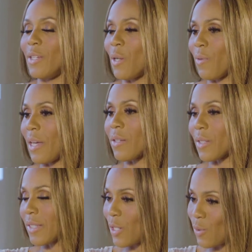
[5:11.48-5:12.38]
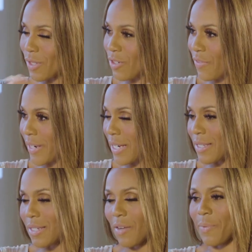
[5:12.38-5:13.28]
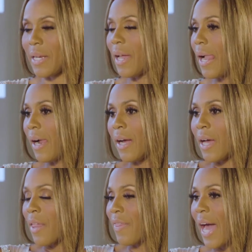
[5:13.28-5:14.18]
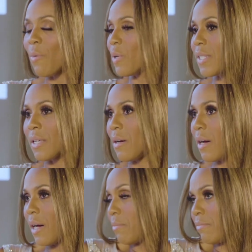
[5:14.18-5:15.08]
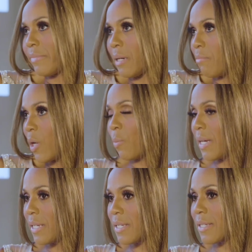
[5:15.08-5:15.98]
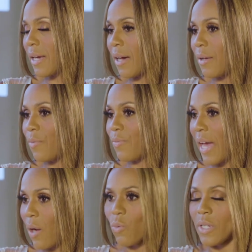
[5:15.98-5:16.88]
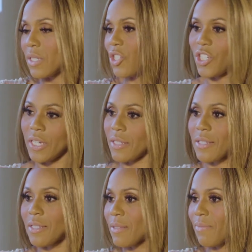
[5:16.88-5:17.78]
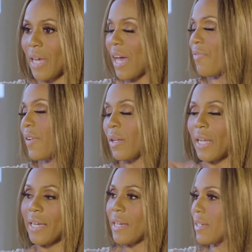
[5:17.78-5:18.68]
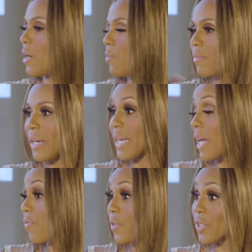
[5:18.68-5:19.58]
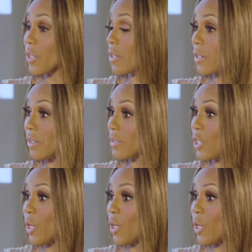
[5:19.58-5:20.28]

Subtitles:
and they also send you a certificate and stuff. But that was a moment that was just, I felt like I'd come again full circle. You